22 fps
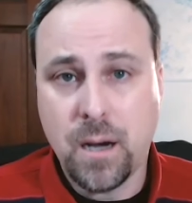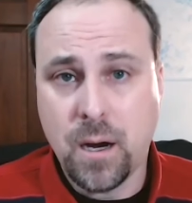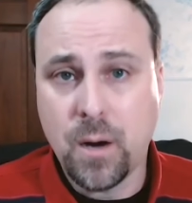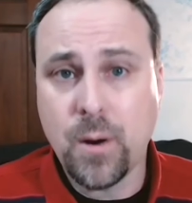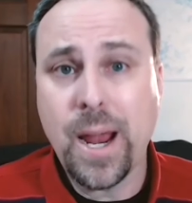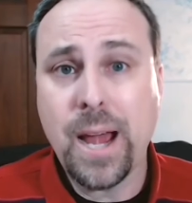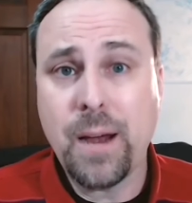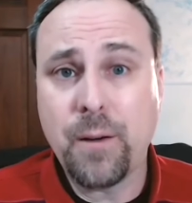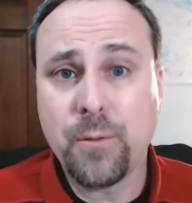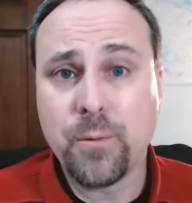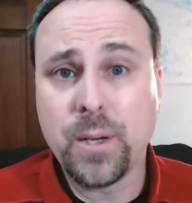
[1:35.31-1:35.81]

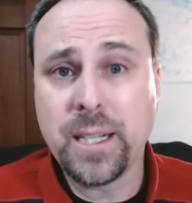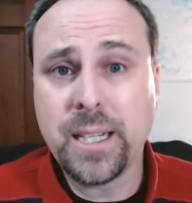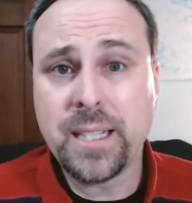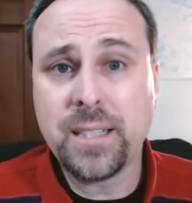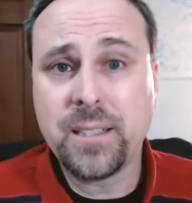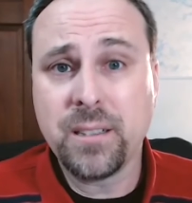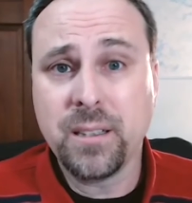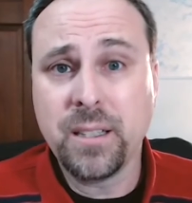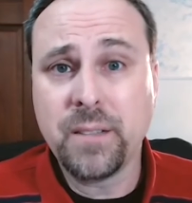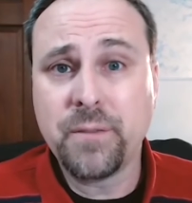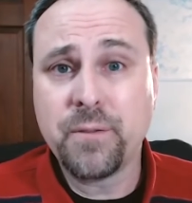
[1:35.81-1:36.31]
are out
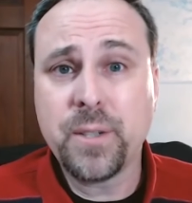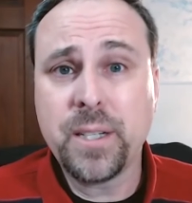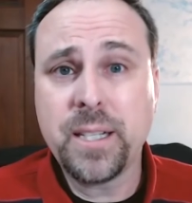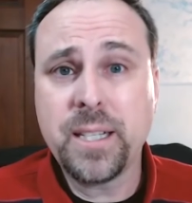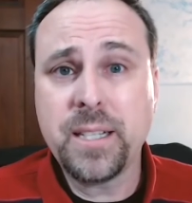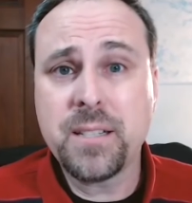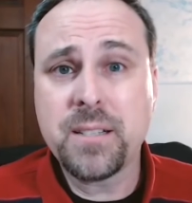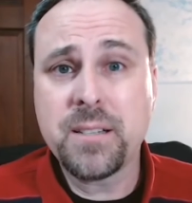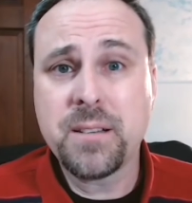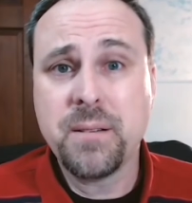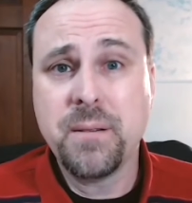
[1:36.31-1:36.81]
running
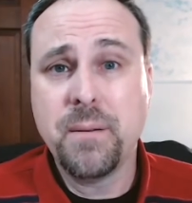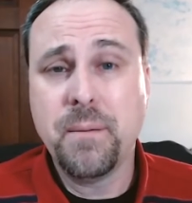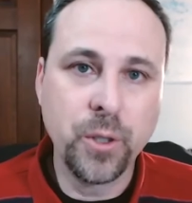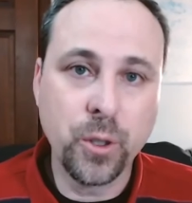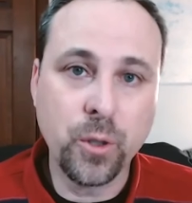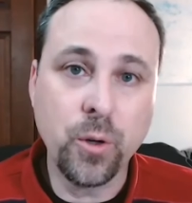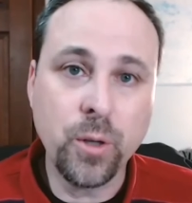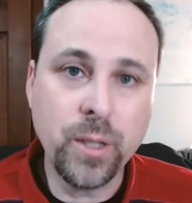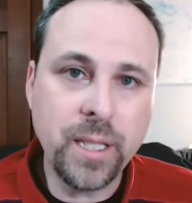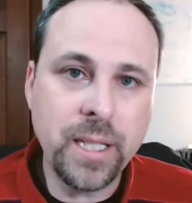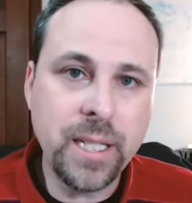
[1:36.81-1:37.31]
deliveries.
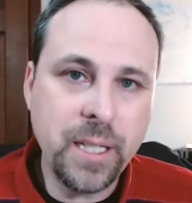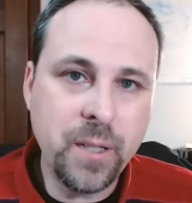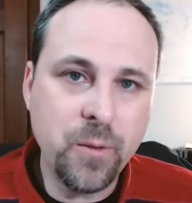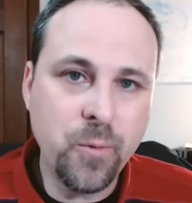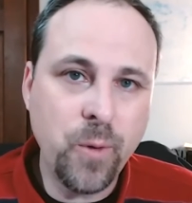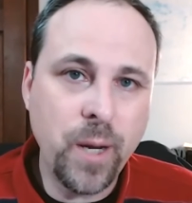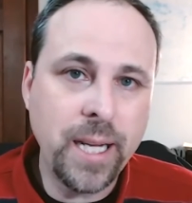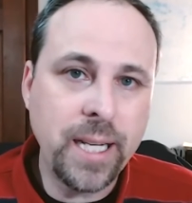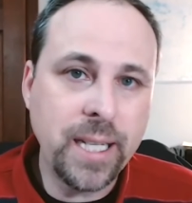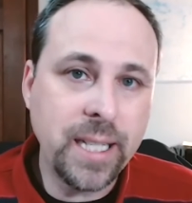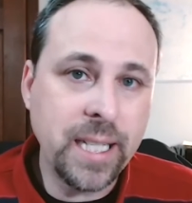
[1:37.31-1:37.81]
You're going to
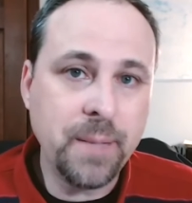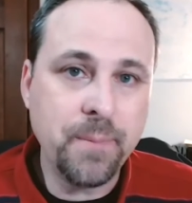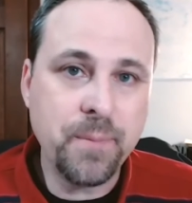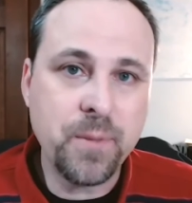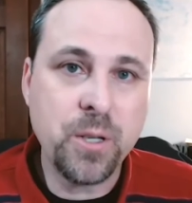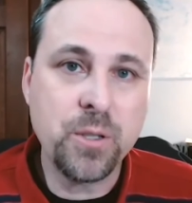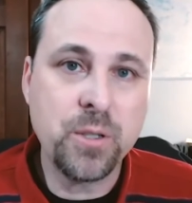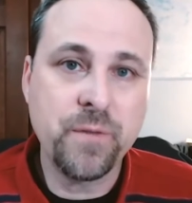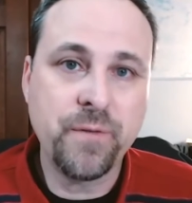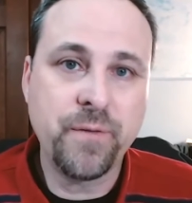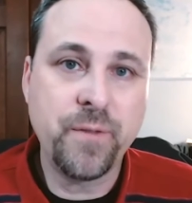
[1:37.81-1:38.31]
need a way to
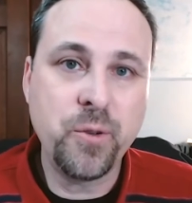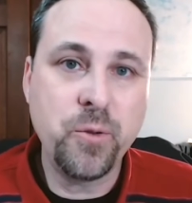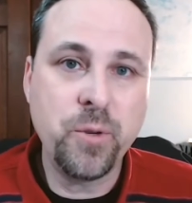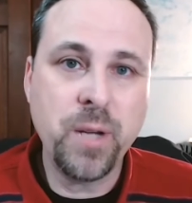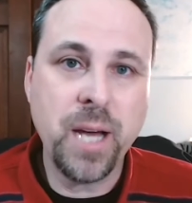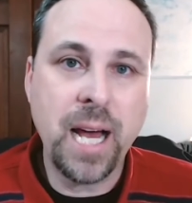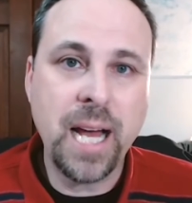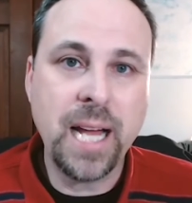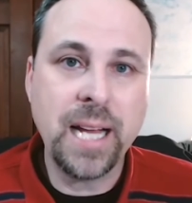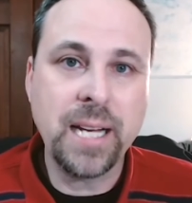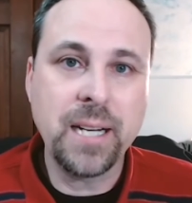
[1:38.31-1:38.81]
keep those
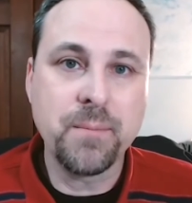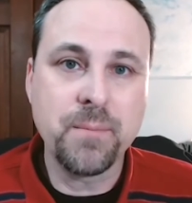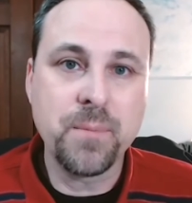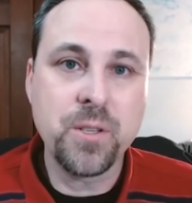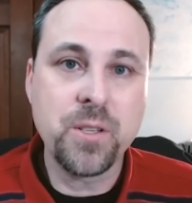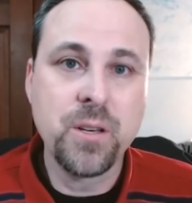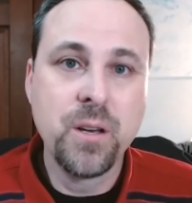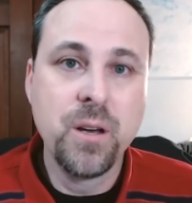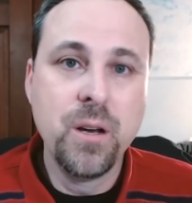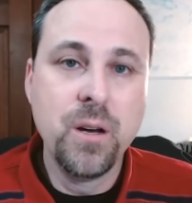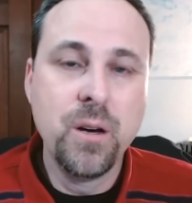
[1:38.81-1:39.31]
food
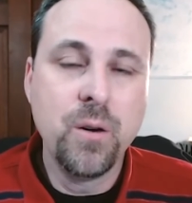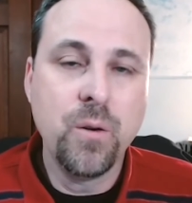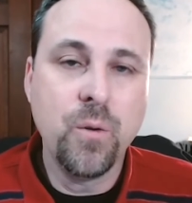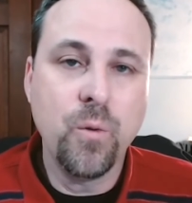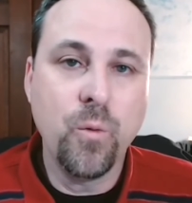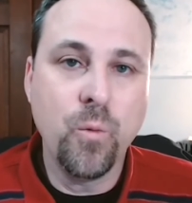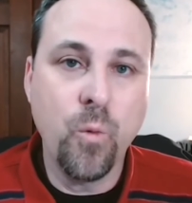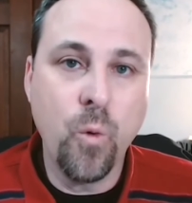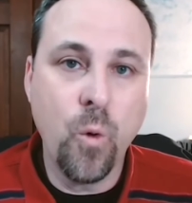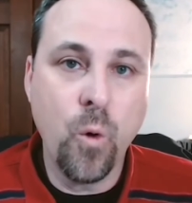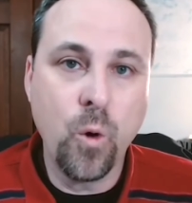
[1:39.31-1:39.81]
items
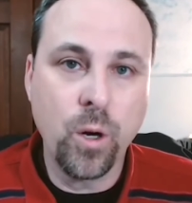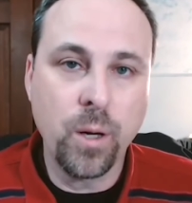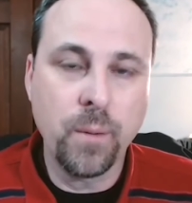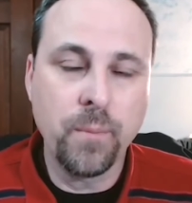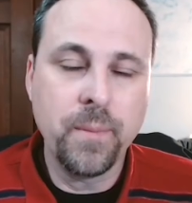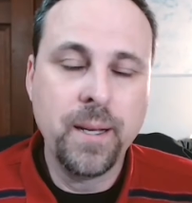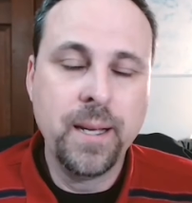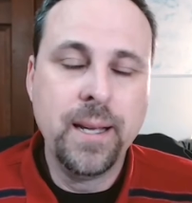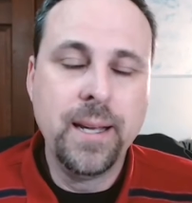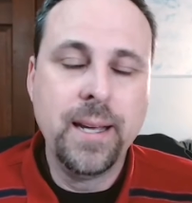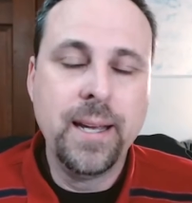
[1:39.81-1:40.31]

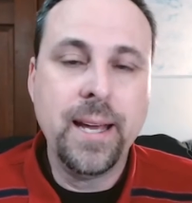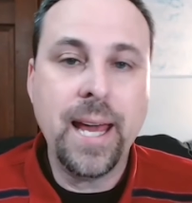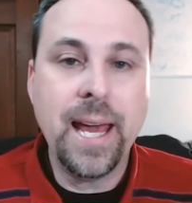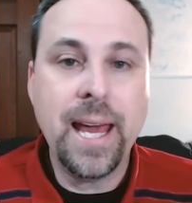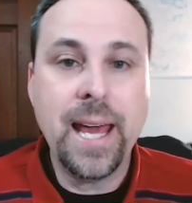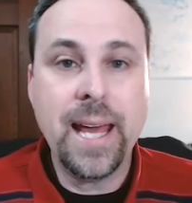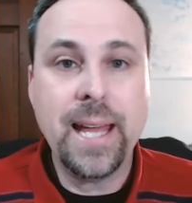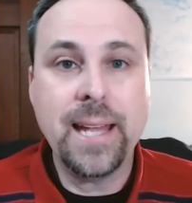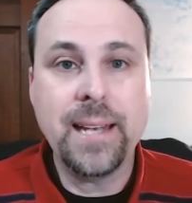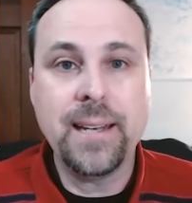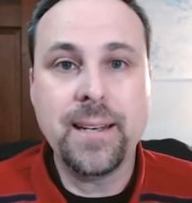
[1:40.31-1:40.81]
warm.
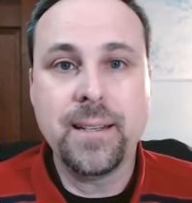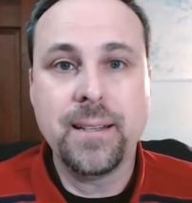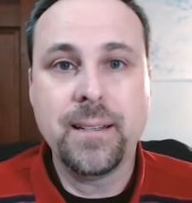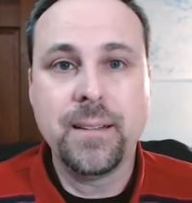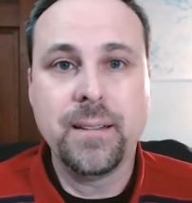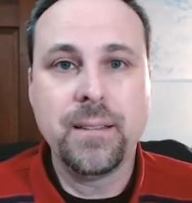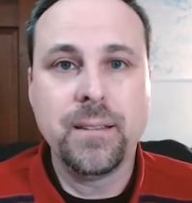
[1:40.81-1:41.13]
And